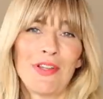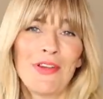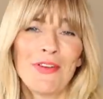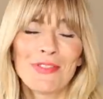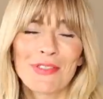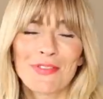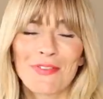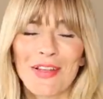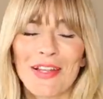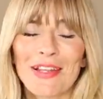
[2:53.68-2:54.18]

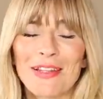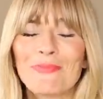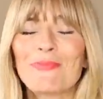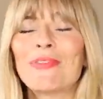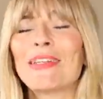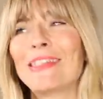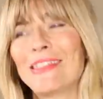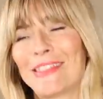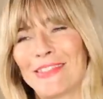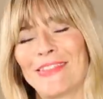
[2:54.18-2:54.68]
knows of any,
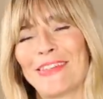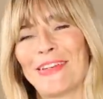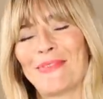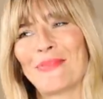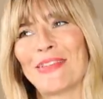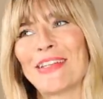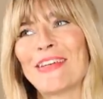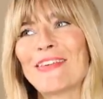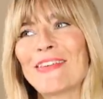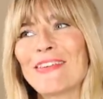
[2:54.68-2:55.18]
please do let
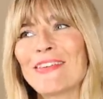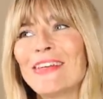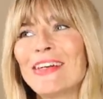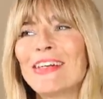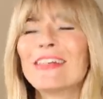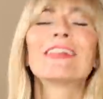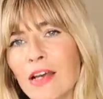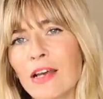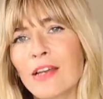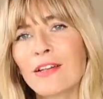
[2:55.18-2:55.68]
me know.
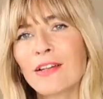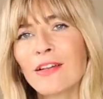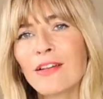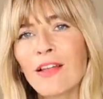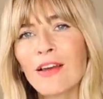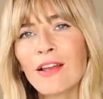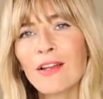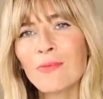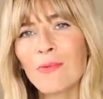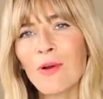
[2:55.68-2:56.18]
And
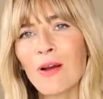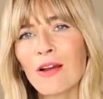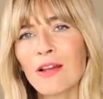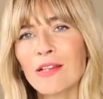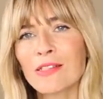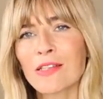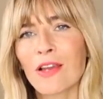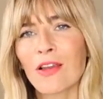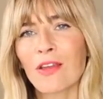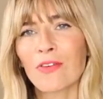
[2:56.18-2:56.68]

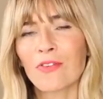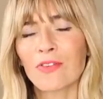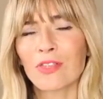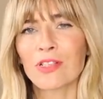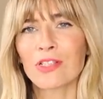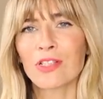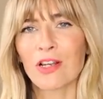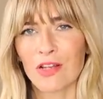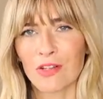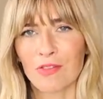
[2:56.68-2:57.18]
likewise, over
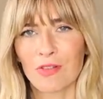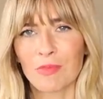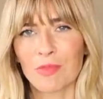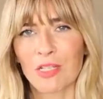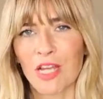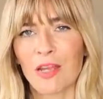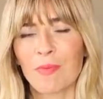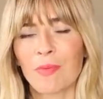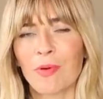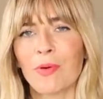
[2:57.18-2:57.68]
the dining room
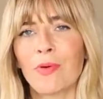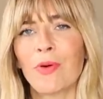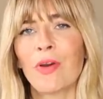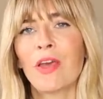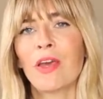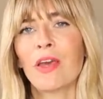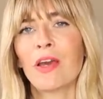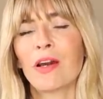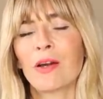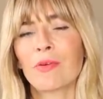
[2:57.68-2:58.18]
table,
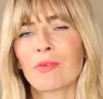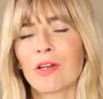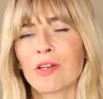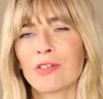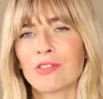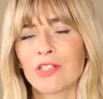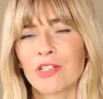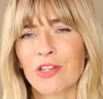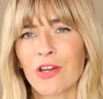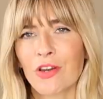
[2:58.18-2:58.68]
I'm
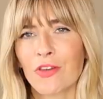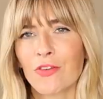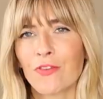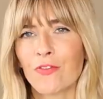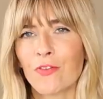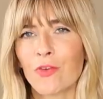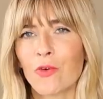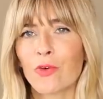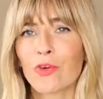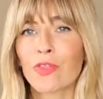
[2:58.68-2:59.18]
going to go
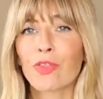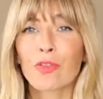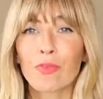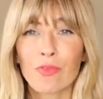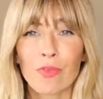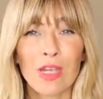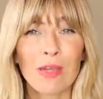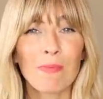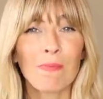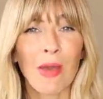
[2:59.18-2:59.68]
for
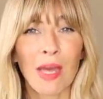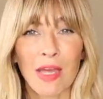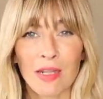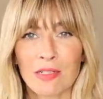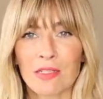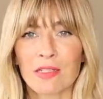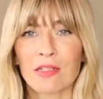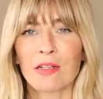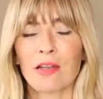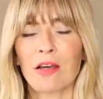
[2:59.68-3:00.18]
three
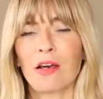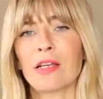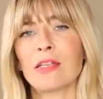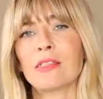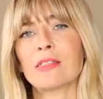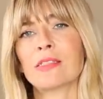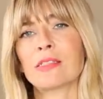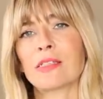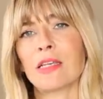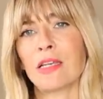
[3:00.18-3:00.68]
pendant
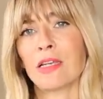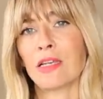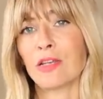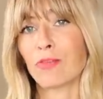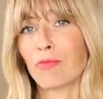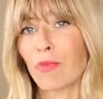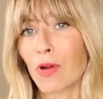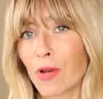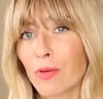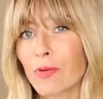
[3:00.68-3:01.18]
lights in
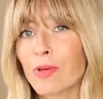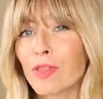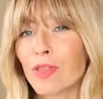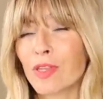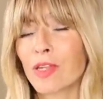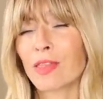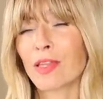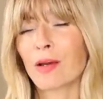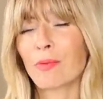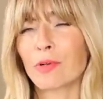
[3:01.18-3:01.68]
a row. I
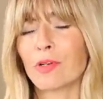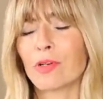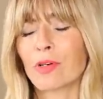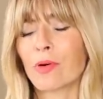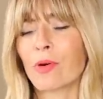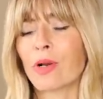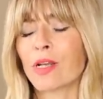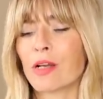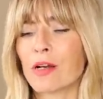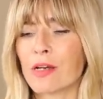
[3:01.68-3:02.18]
think that will look
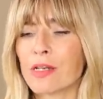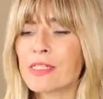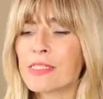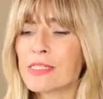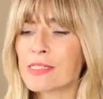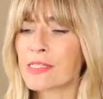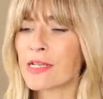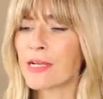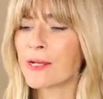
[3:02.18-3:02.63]
quite nice.